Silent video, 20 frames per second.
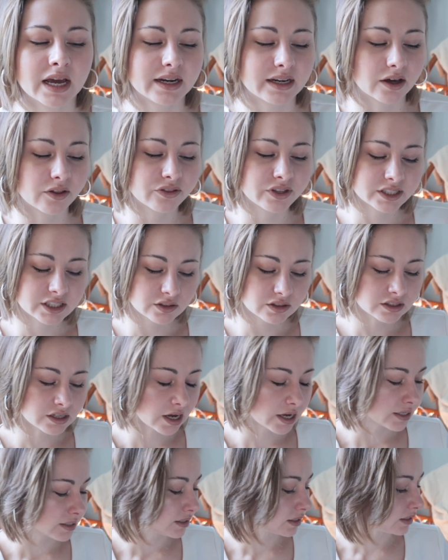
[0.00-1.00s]
Now this
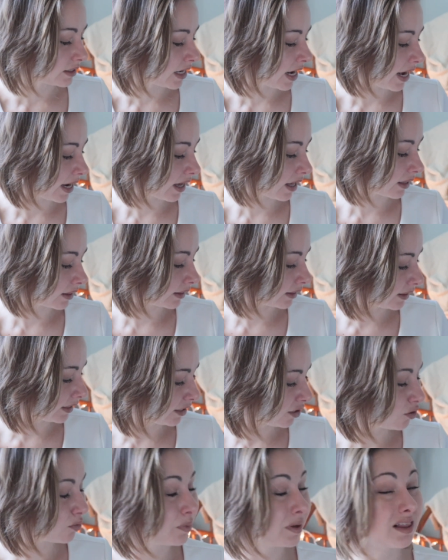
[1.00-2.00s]
does take a
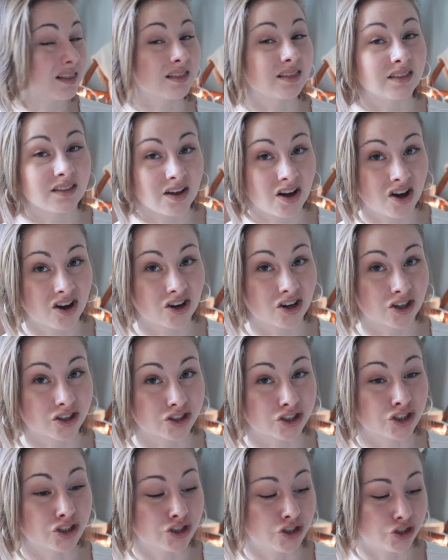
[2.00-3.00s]
little bit longer
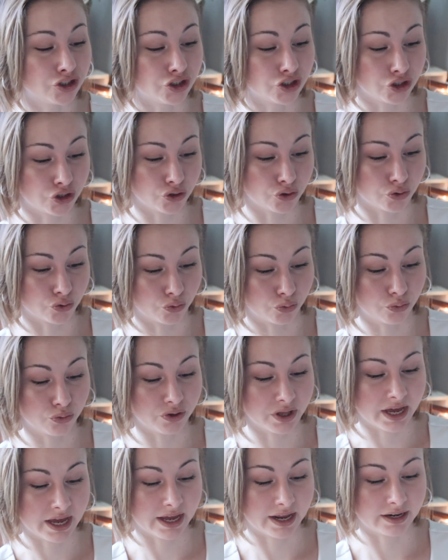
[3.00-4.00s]
to do
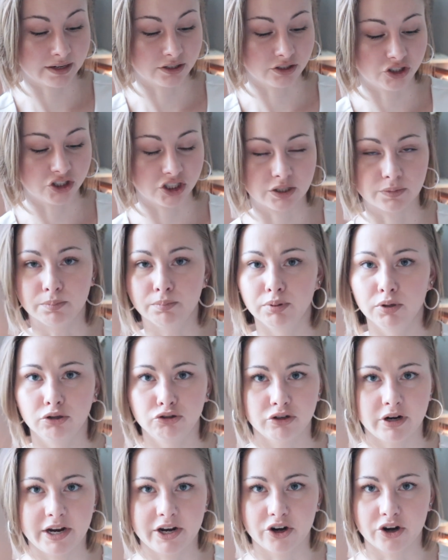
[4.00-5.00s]
than just blow
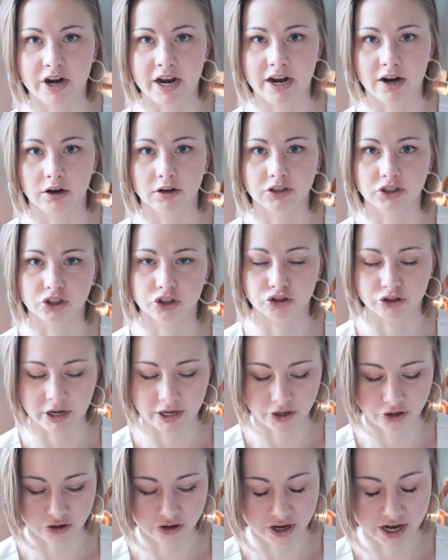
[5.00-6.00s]
drying your hair or just
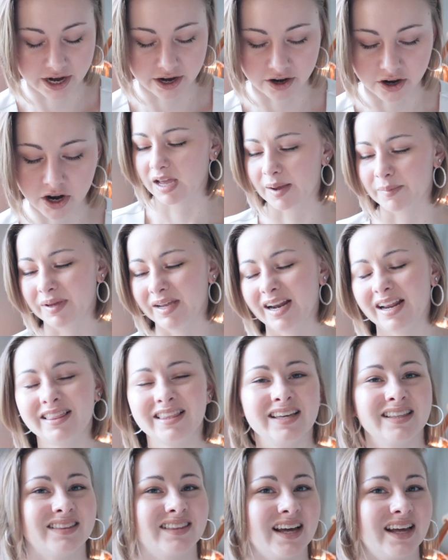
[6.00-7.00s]
straightening your hair. I mean, I
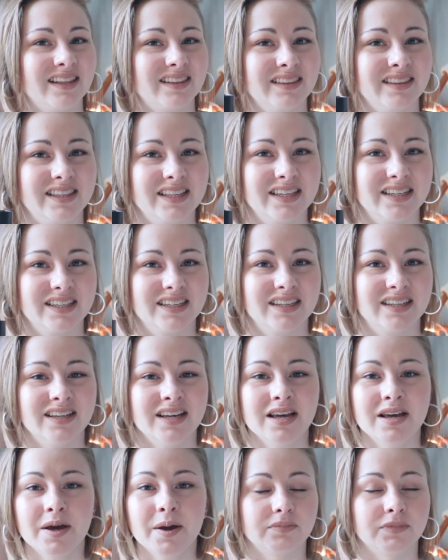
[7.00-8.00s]
think that the
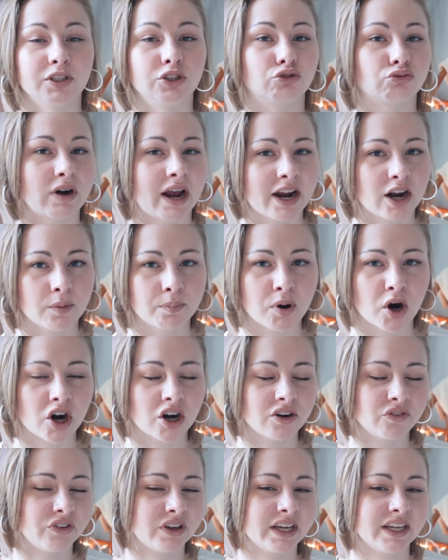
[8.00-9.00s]
dryer
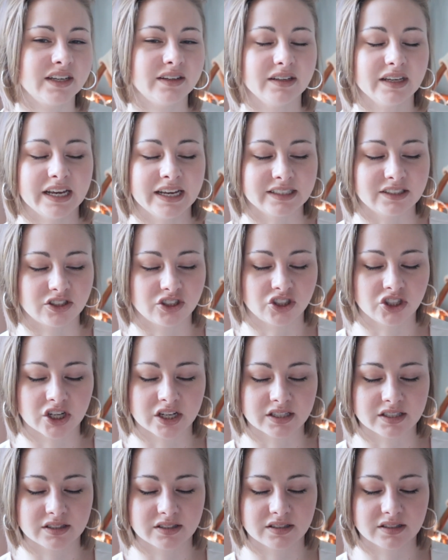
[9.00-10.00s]
part of it,
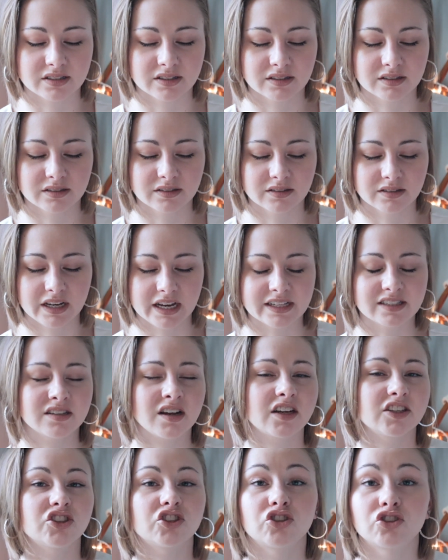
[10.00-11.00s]
it's
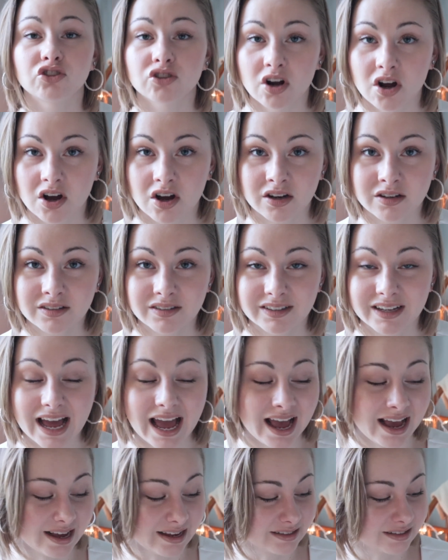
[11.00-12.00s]
not as strong
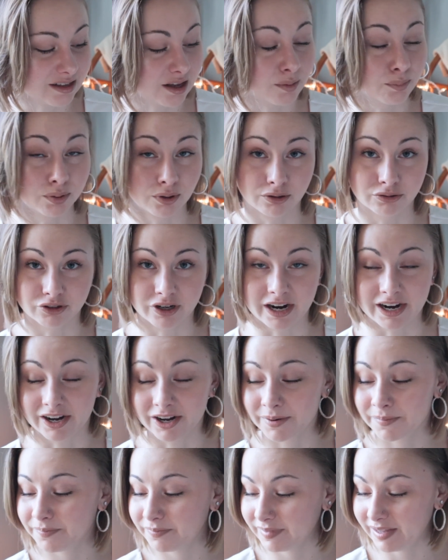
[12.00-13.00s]
as a blow
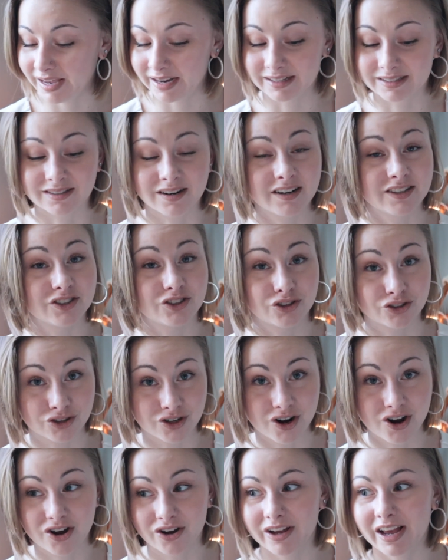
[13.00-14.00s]
dryer, and it's not as
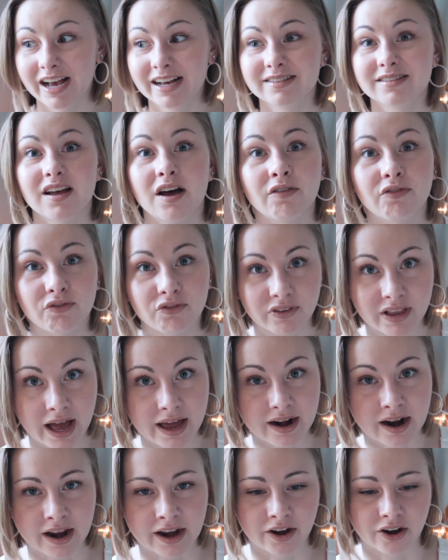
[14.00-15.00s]
strong as a
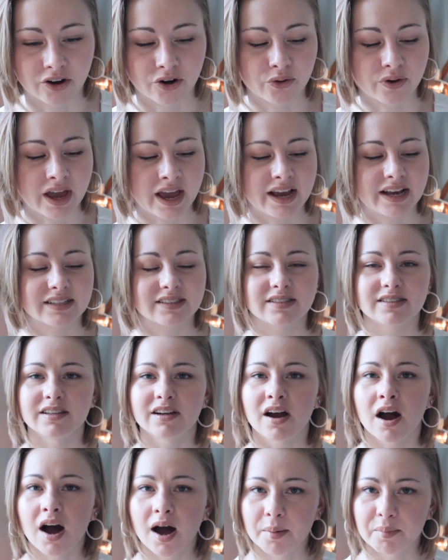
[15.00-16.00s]
flat iron, okay? It's the
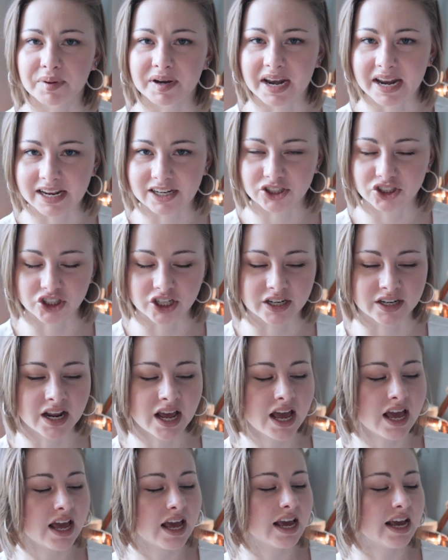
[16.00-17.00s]
combination.
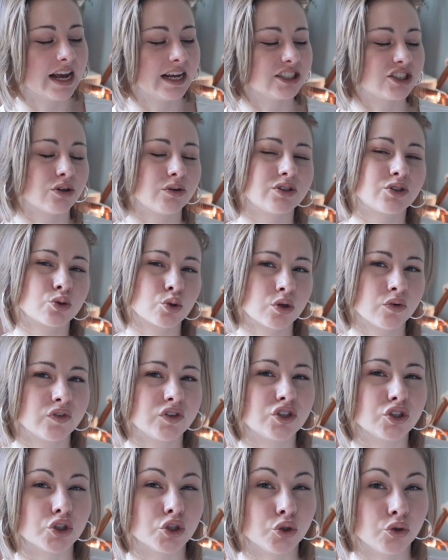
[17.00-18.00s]
And so it's sort of a
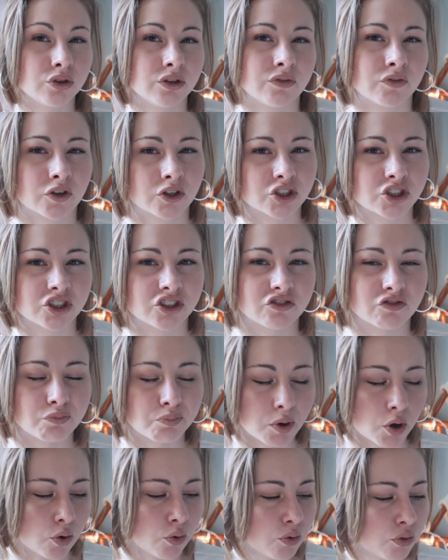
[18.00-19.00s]
diluted version of
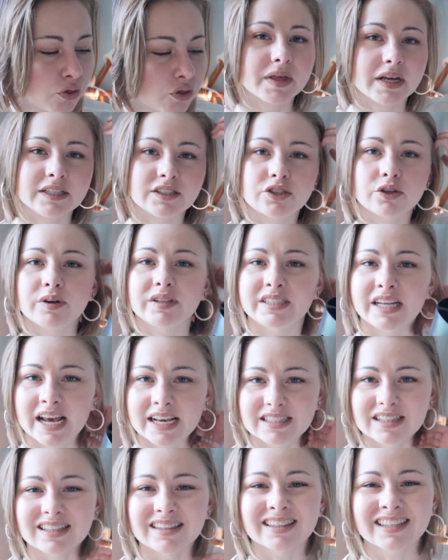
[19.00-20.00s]
both. And so it
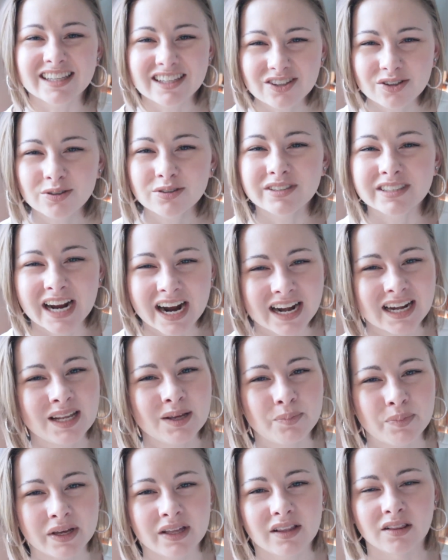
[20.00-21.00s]
takes a little
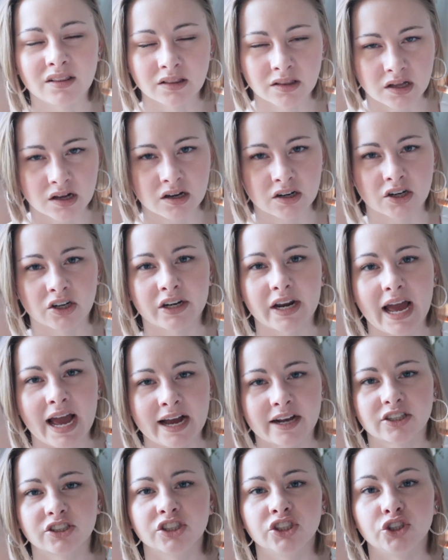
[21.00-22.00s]
tiny bit longer to
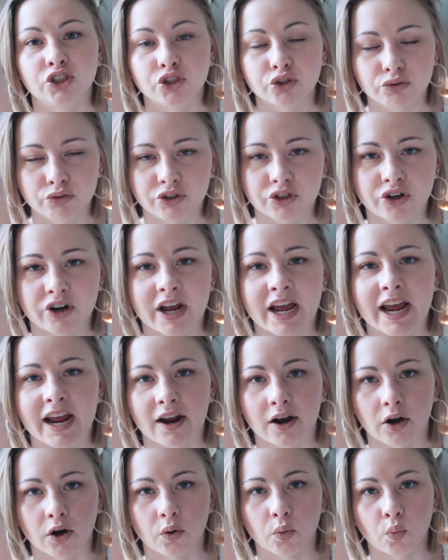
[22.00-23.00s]
actually do your
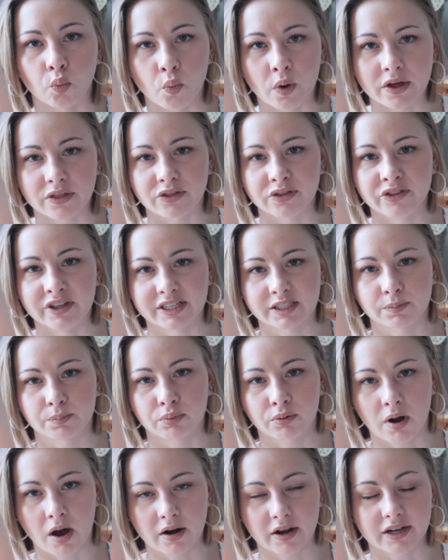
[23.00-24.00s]
hair with this
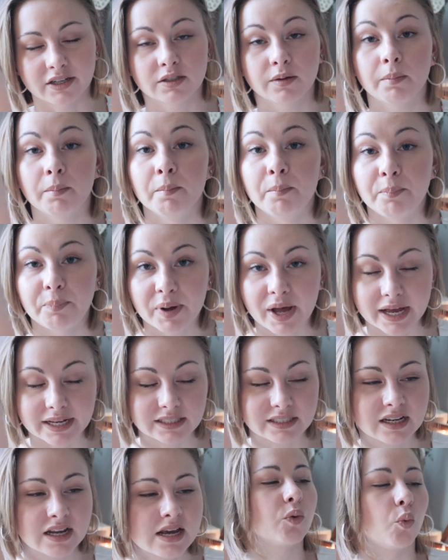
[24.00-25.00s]
product.
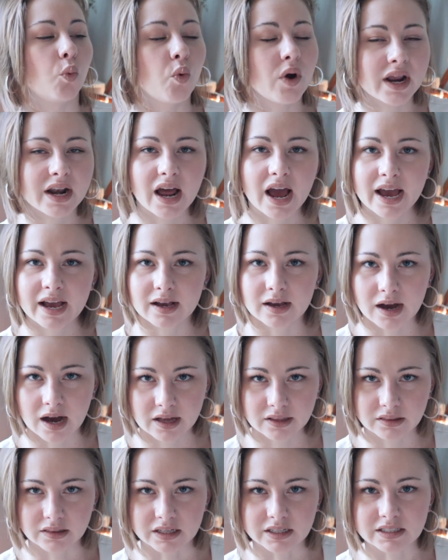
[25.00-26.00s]
But when I
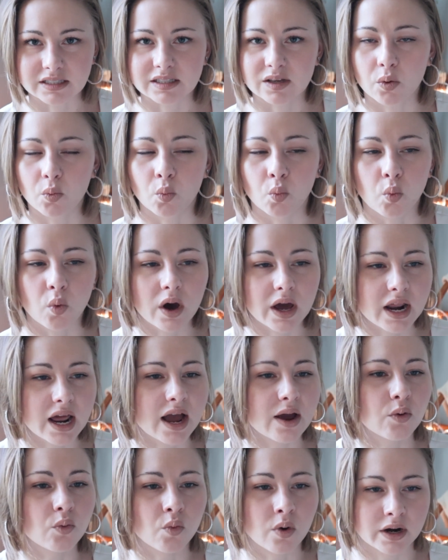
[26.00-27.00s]
got this, what
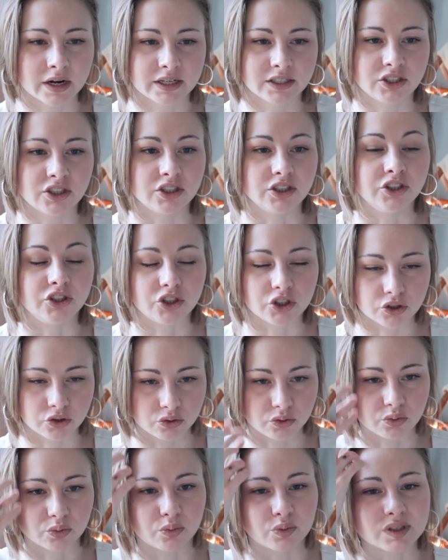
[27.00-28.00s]
I wanted to
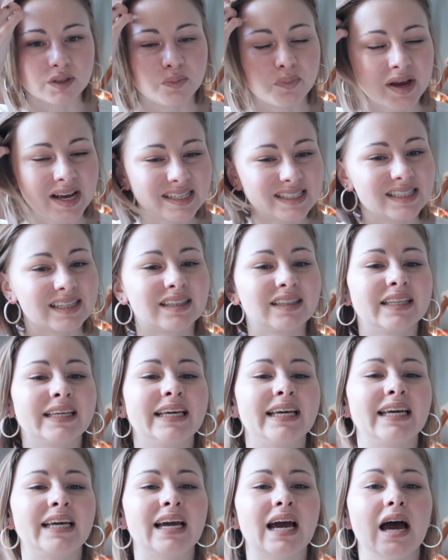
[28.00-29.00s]
do was
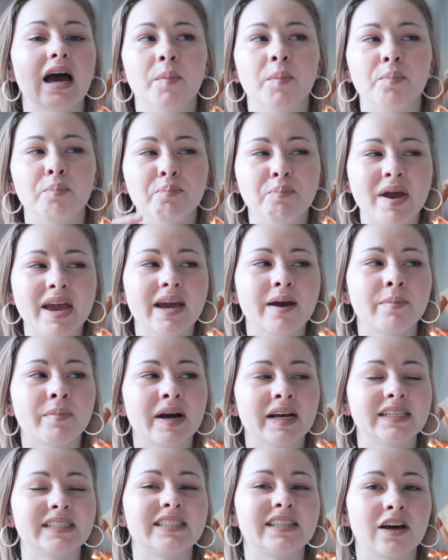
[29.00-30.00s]
basically make
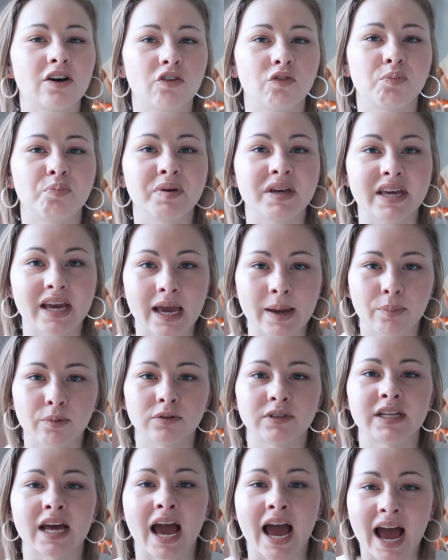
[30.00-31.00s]
myself be
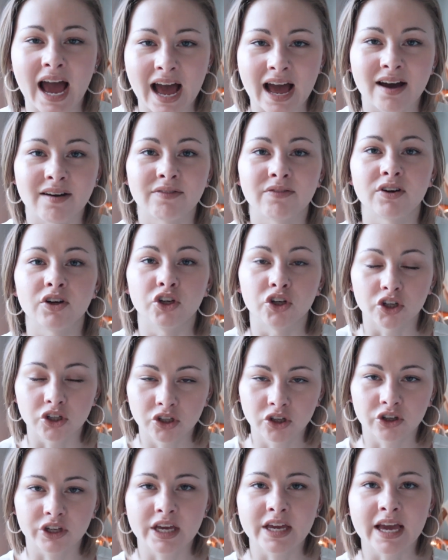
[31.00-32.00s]
able to have good
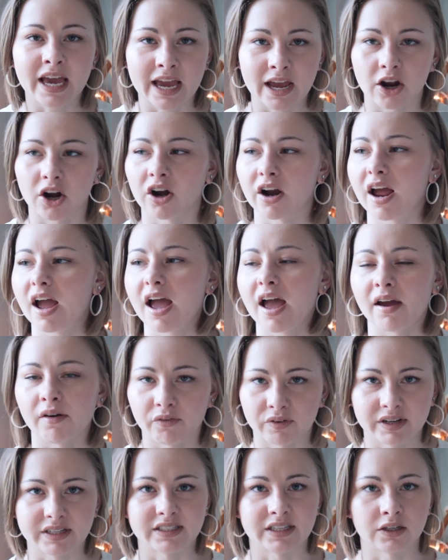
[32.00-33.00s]
looking hair
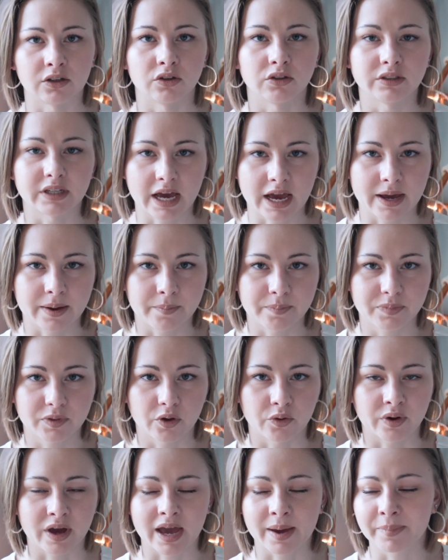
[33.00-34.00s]
every single day,
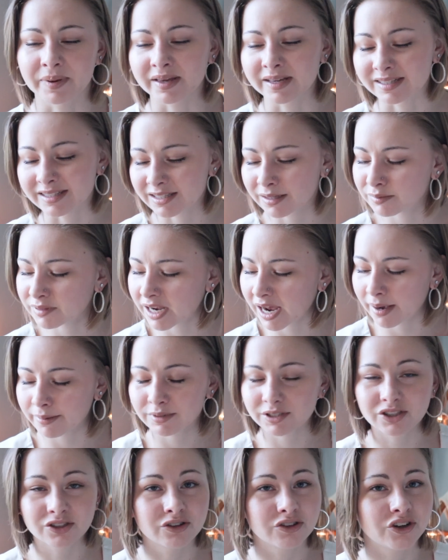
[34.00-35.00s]
okay? Because
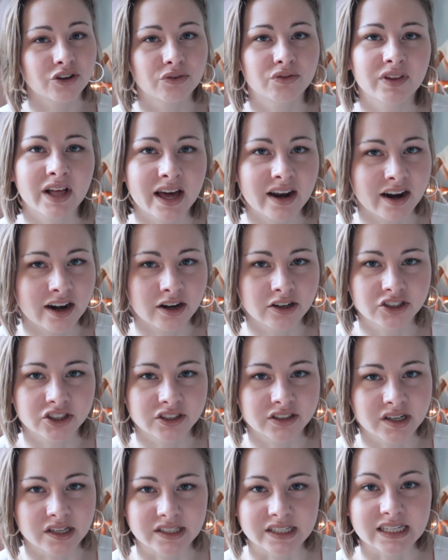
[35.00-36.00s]
sometimes, your flat iron
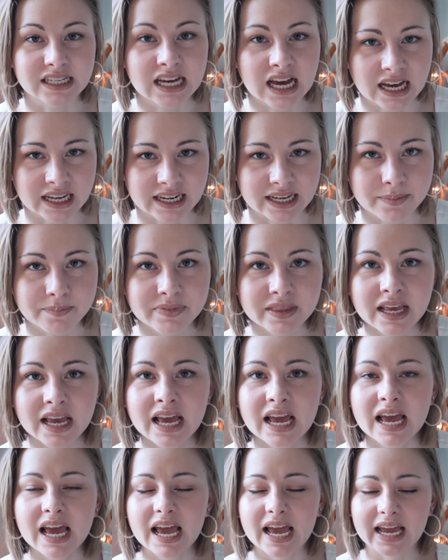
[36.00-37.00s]
just doesn't cut it.
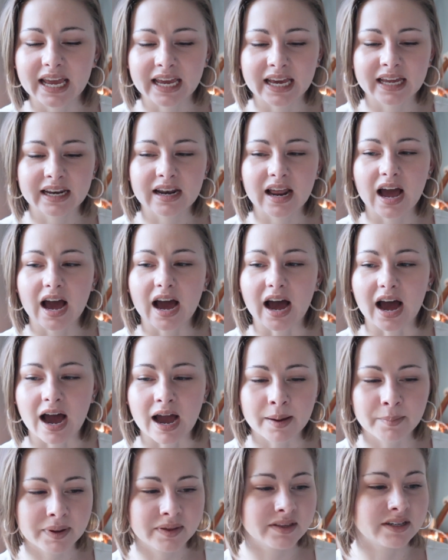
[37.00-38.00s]
And
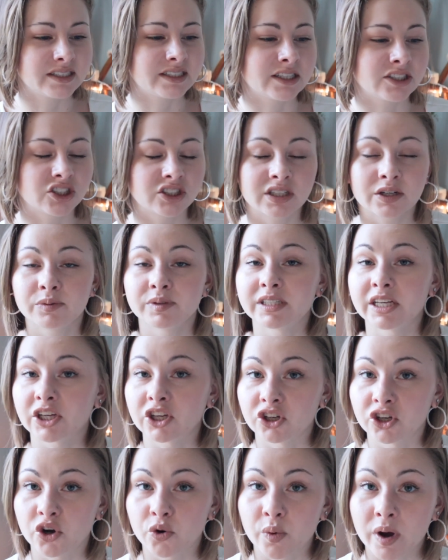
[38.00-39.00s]
I made the decision that I was like,
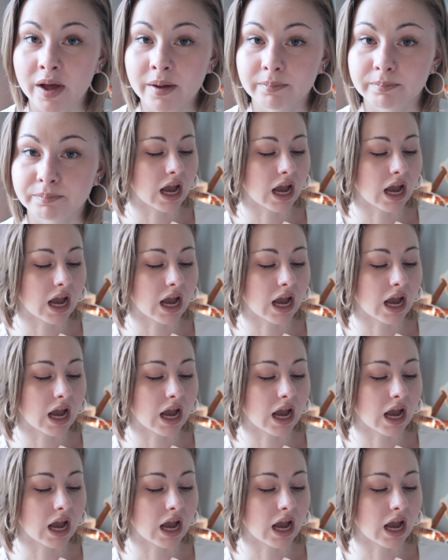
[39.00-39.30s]
you know what?